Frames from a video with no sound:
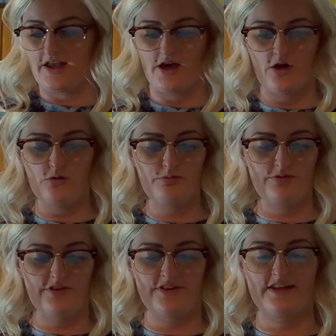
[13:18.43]
I
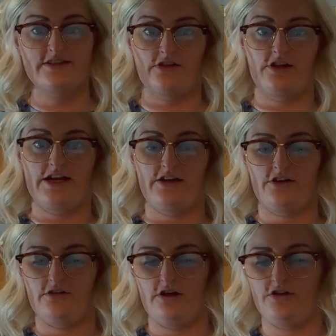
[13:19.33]
hope that that's not like
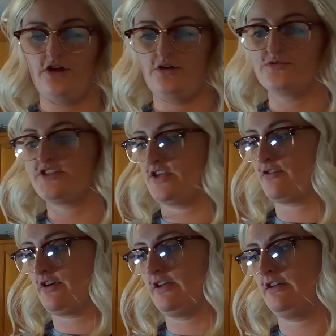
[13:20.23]
an unknown
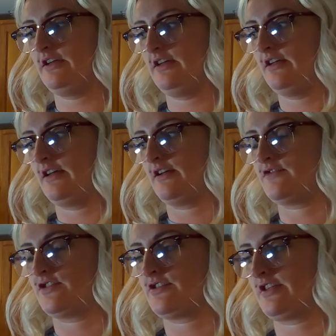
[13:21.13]
secret and
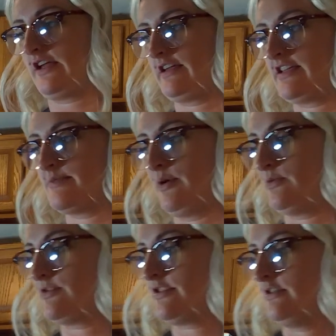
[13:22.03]
I've just like
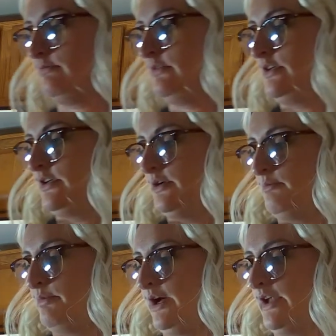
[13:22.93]
exposed them.
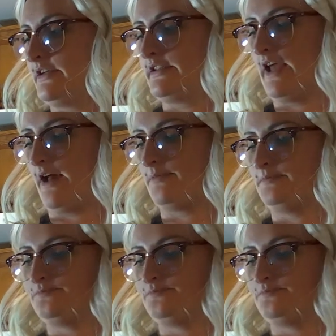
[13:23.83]
But yeah,